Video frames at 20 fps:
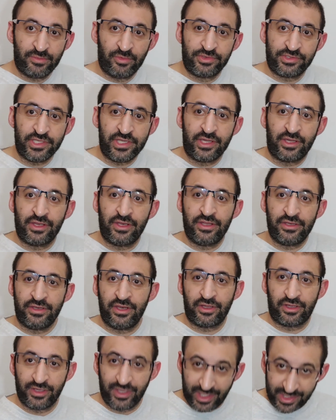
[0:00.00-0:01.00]
an anonymous
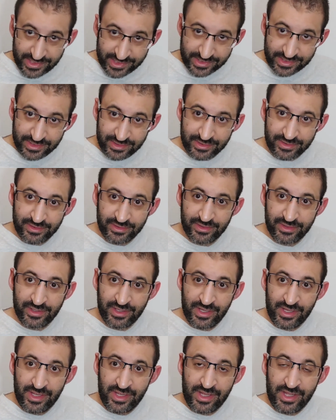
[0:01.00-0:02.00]
inner class
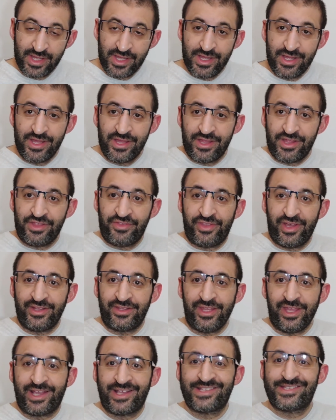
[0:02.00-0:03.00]

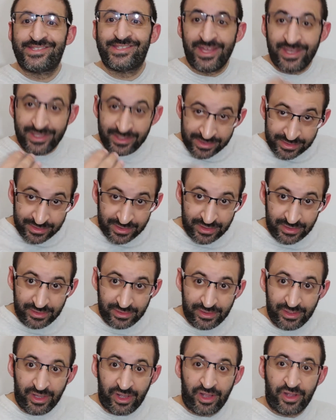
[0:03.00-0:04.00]
that
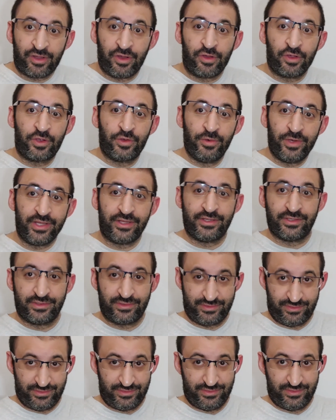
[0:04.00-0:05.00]
extend a
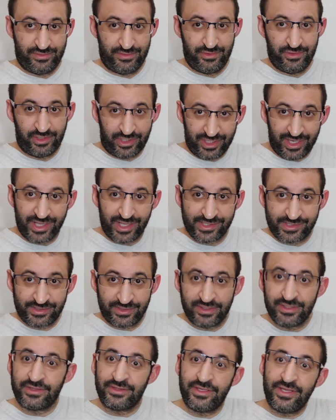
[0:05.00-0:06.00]
concrete
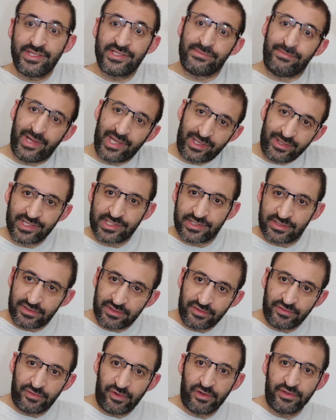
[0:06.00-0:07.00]
class. It is my
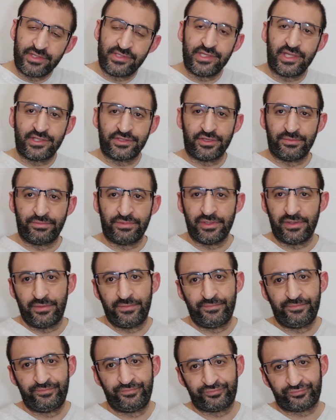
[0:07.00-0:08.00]
class for this
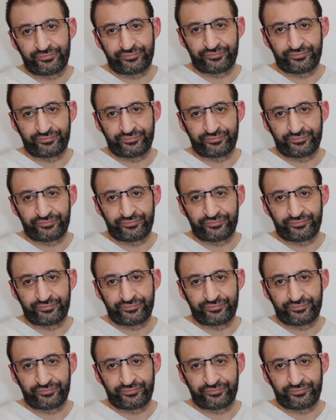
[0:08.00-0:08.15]
example.